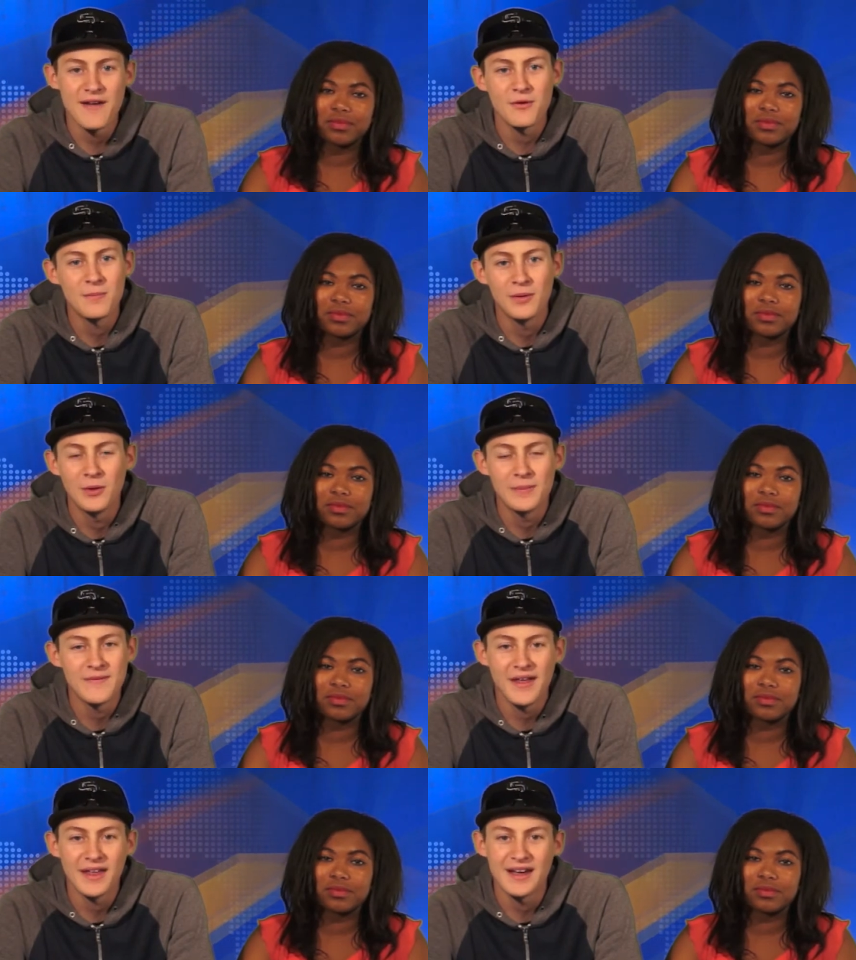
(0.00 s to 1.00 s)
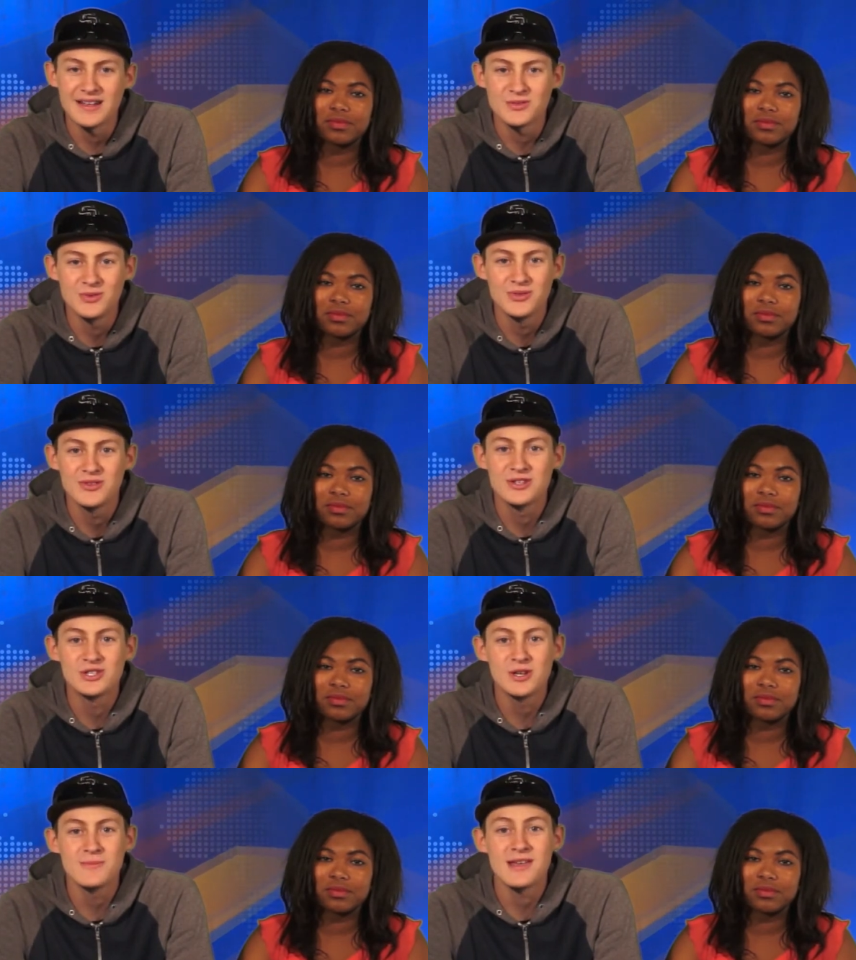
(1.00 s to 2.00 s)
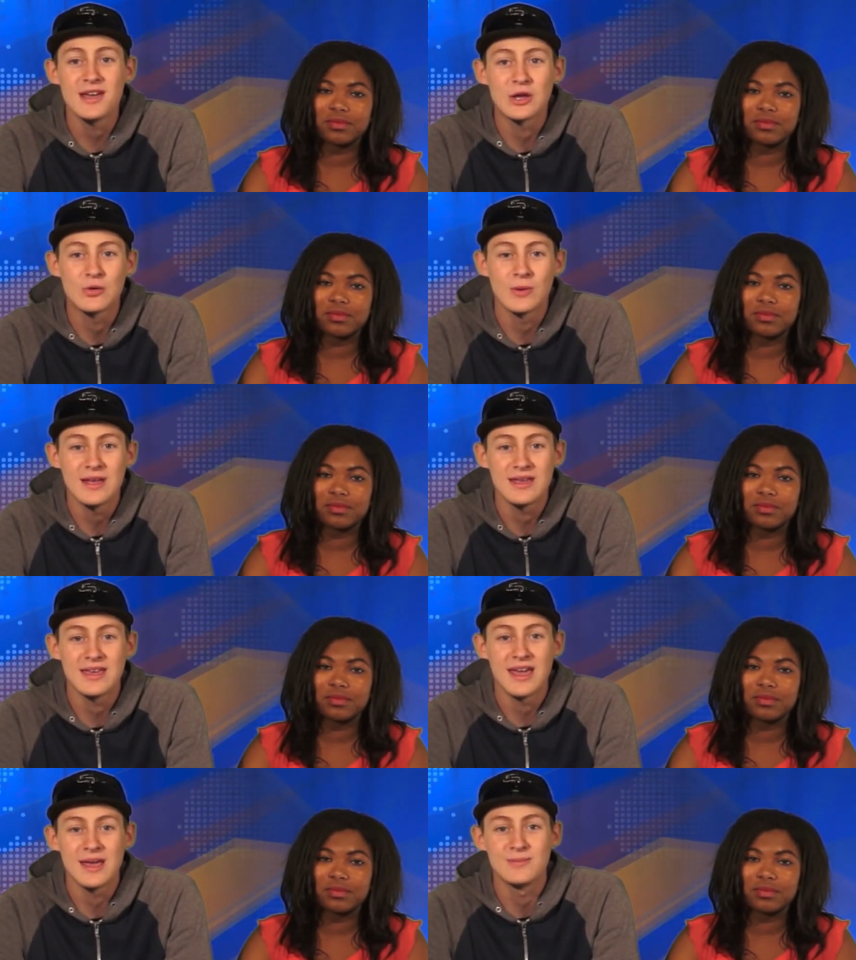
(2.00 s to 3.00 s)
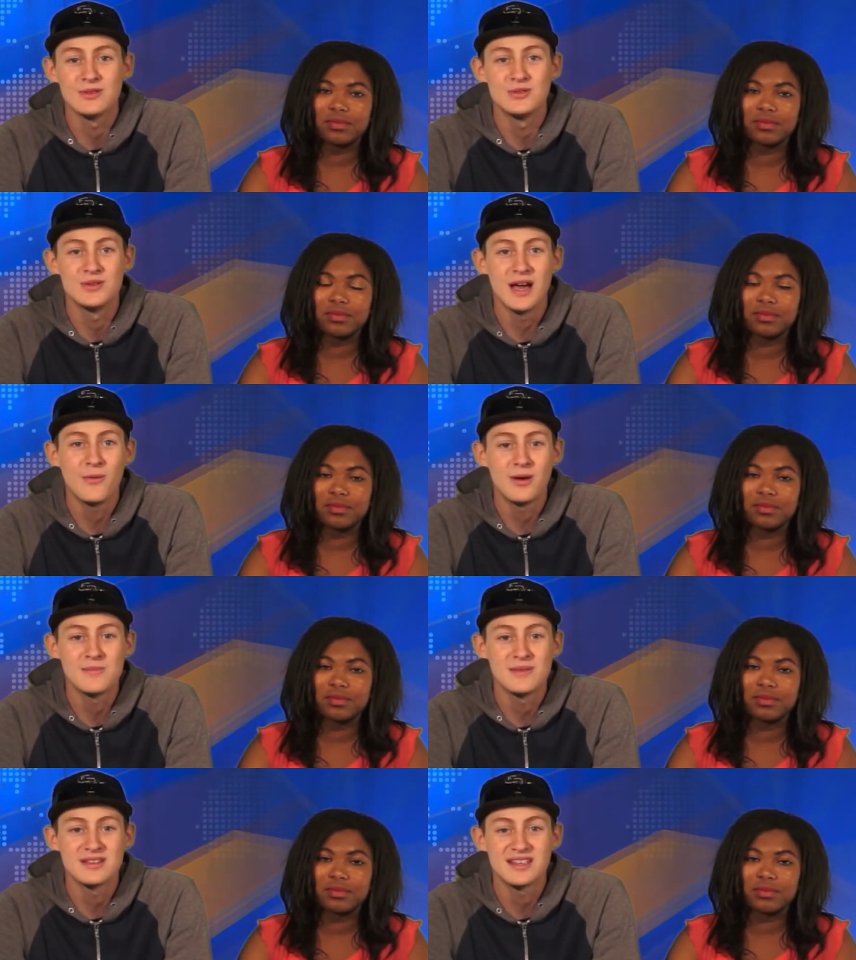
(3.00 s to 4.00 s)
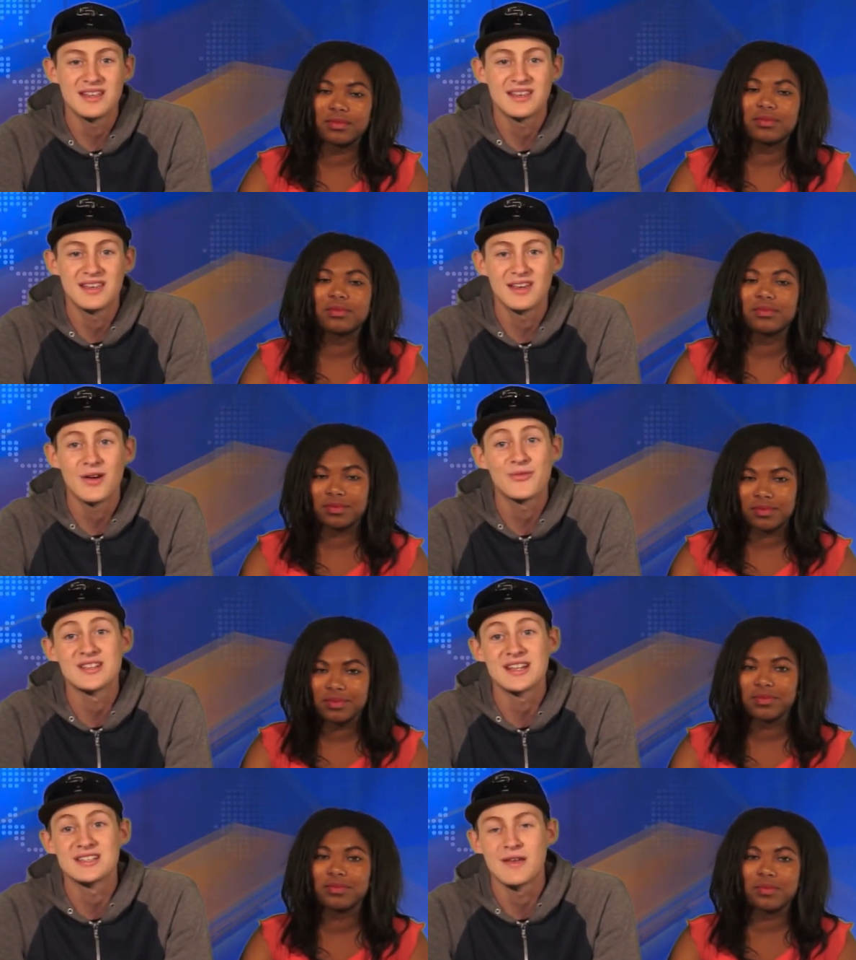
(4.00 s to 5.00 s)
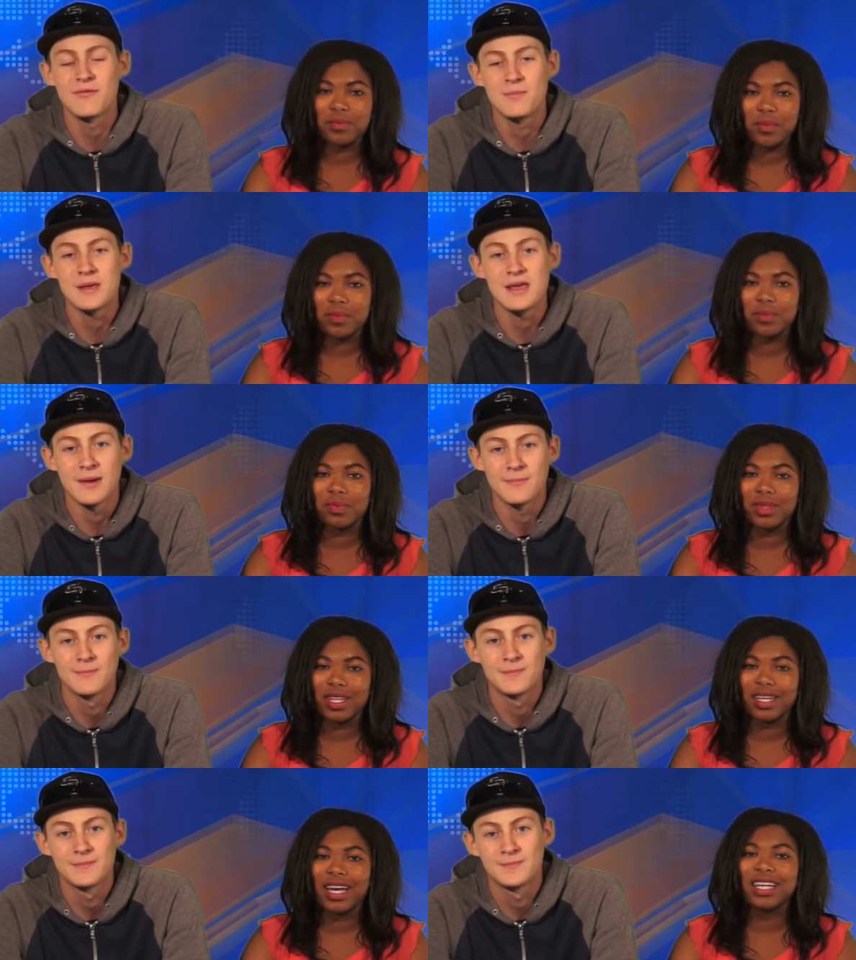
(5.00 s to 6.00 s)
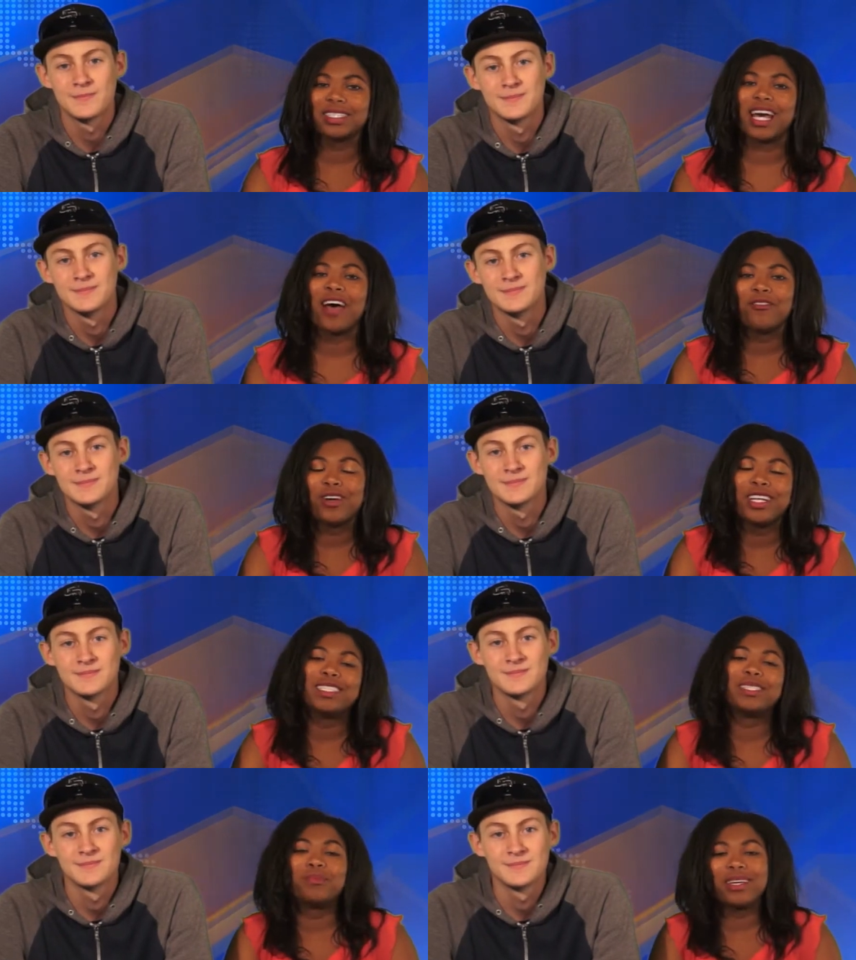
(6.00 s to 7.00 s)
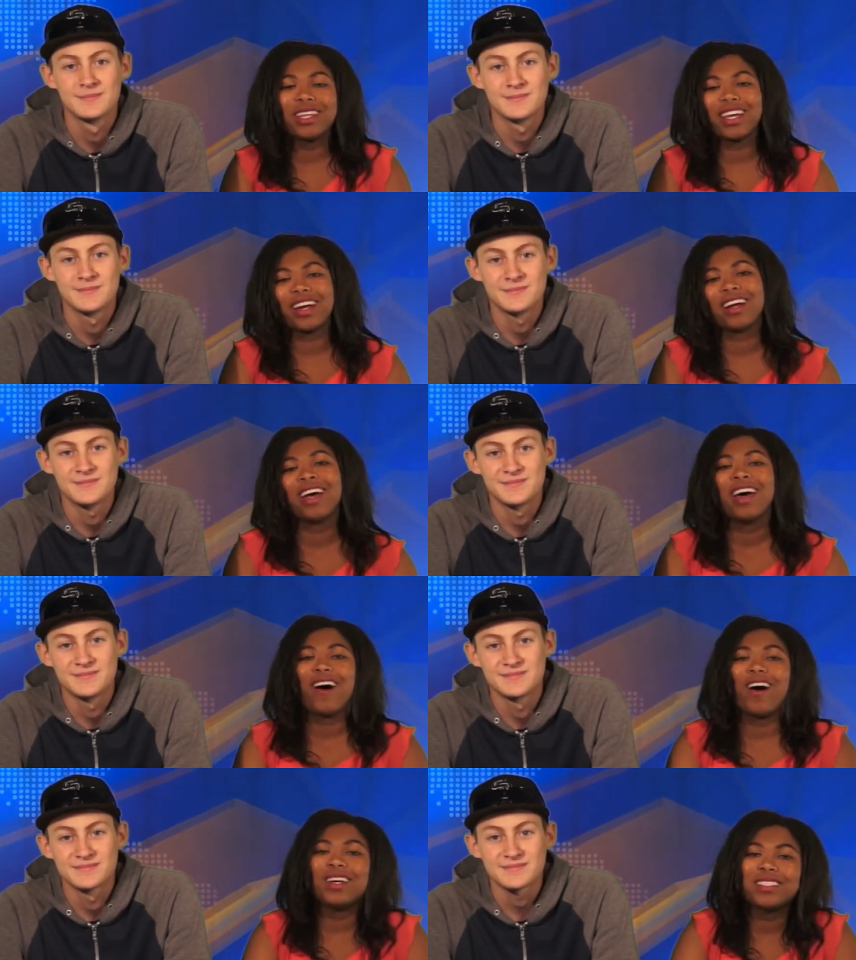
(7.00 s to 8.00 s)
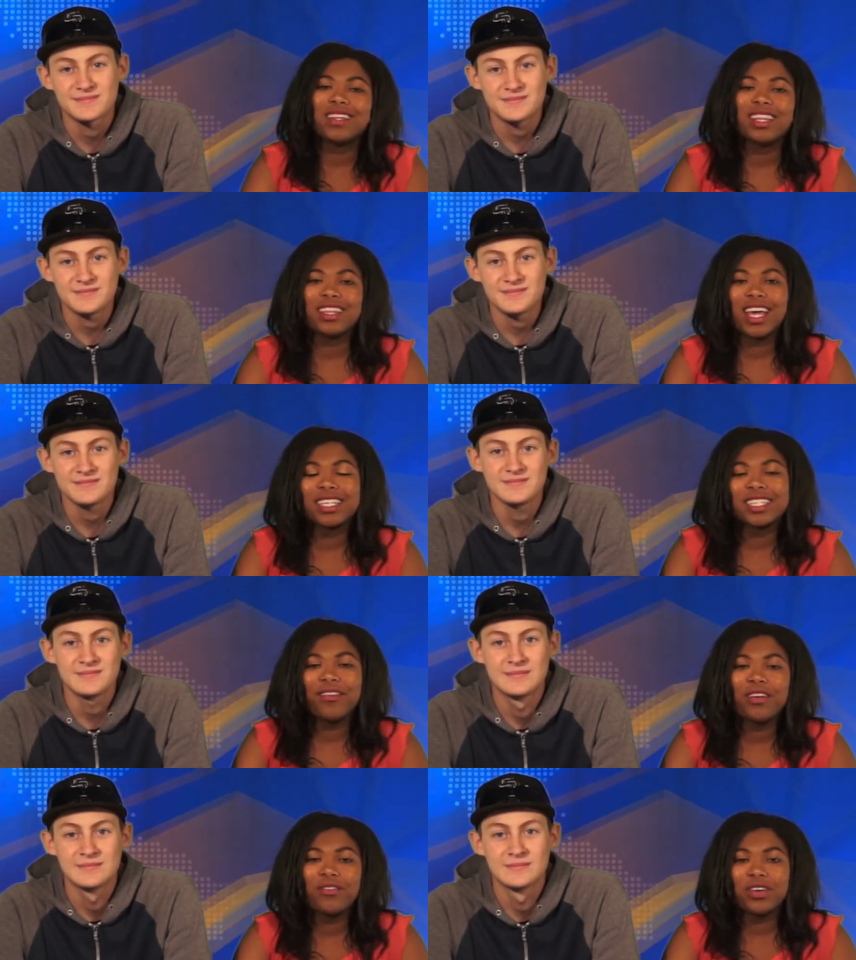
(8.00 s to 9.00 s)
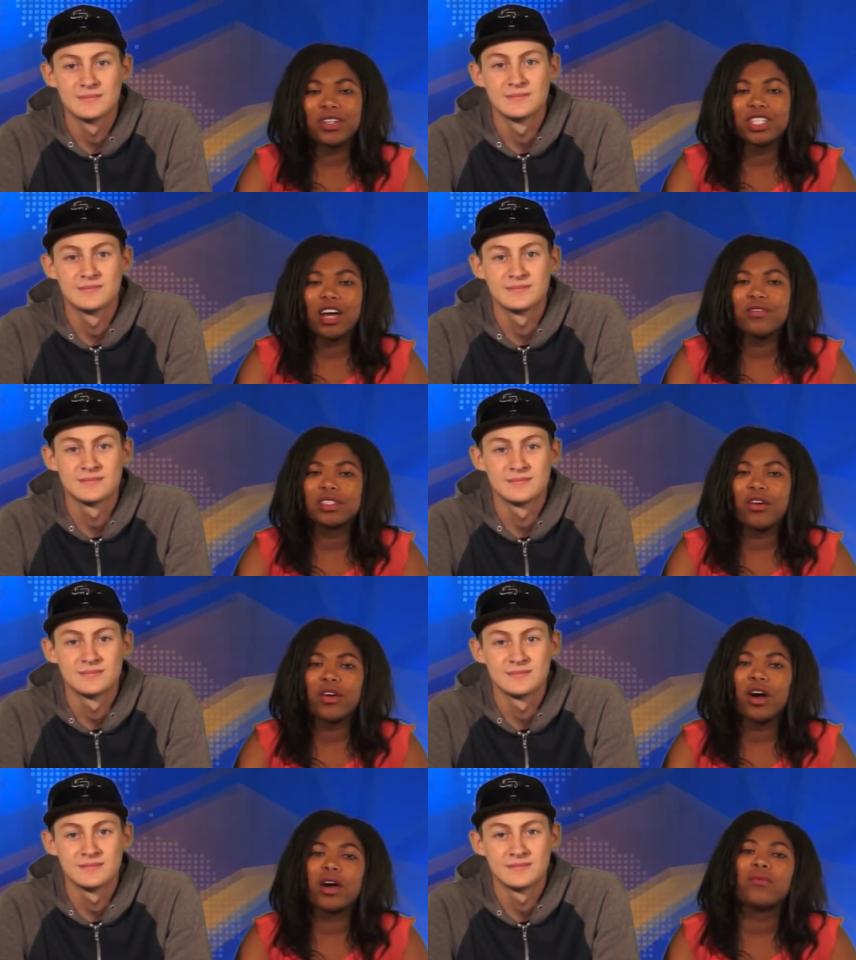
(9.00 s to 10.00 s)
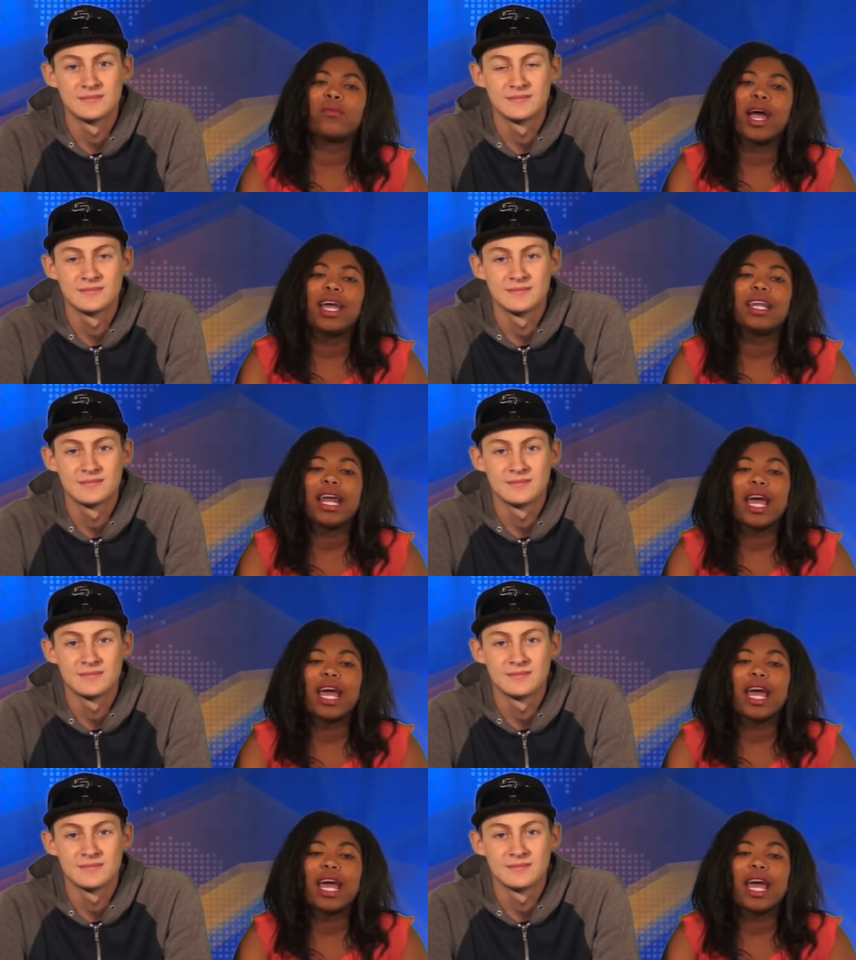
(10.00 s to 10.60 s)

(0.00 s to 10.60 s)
Speaker 1: rival, Paloma Valley High School. This should be a great game. You do not want to miss it. Kickoff is at 7 p.m.
Speaker 2: Yes, everyone needs to be there. Also, the Thanksgiving food drive is going on right